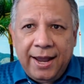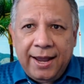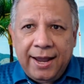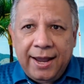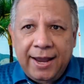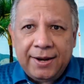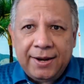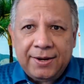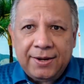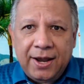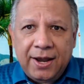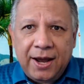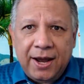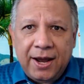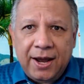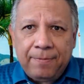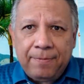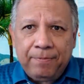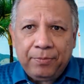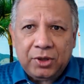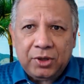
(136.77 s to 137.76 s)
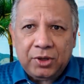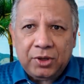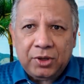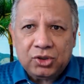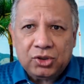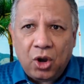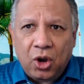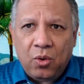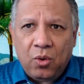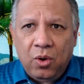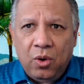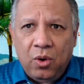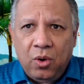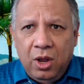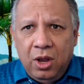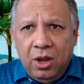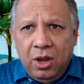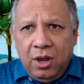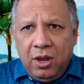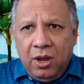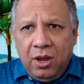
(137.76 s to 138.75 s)
and uh, so
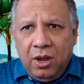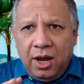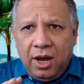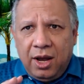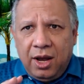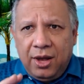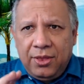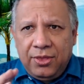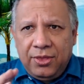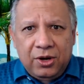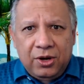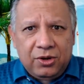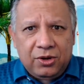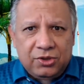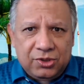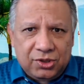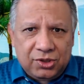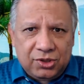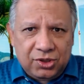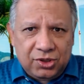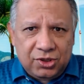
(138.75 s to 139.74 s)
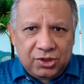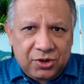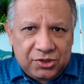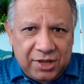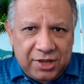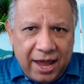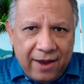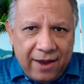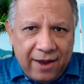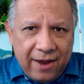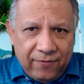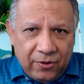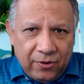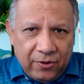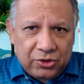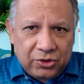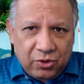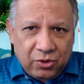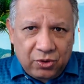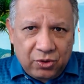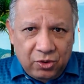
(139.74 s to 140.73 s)
uh, there's there's that
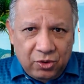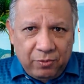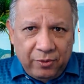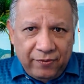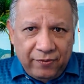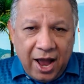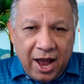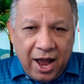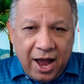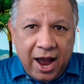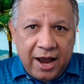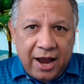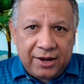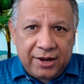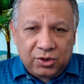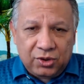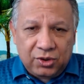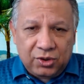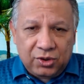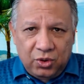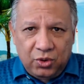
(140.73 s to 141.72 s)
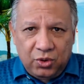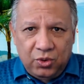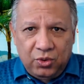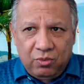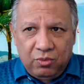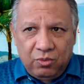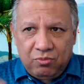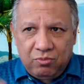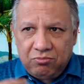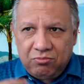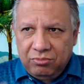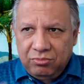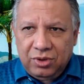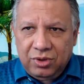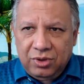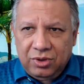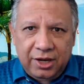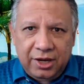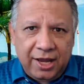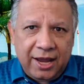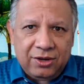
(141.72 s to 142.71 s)
first group of guys who,
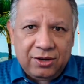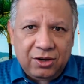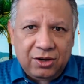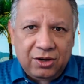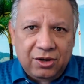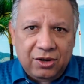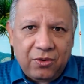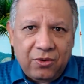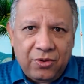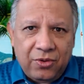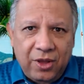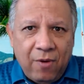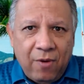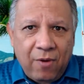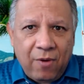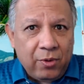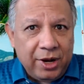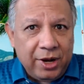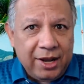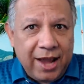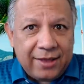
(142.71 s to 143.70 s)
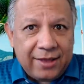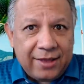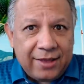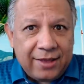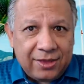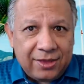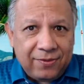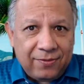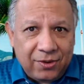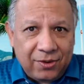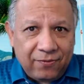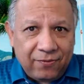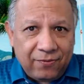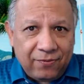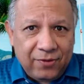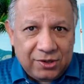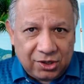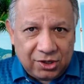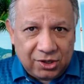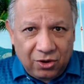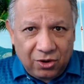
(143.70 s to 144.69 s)
again, you know, they've already got the, the
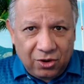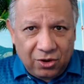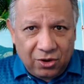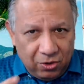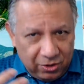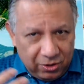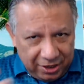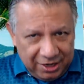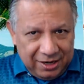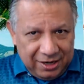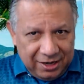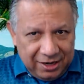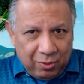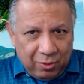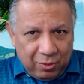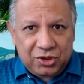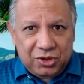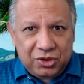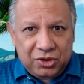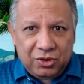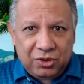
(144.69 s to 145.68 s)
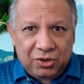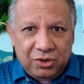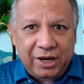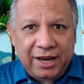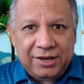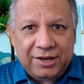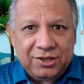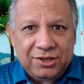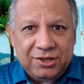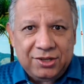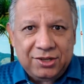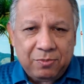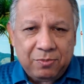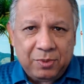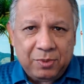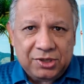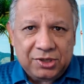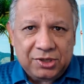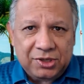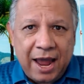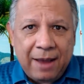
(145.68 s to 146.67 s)
physical in-person
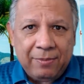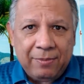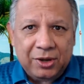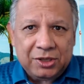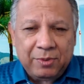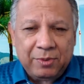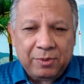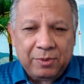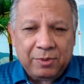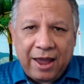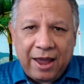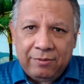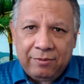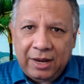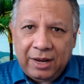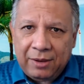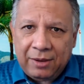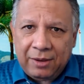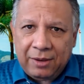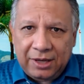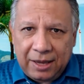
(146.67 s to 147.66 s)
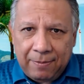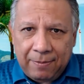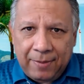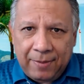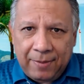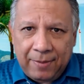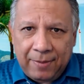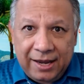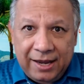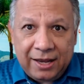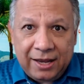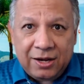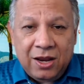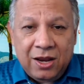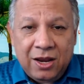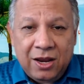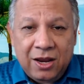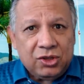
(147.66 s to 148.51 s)
relationship established, but haven't been able to get back in.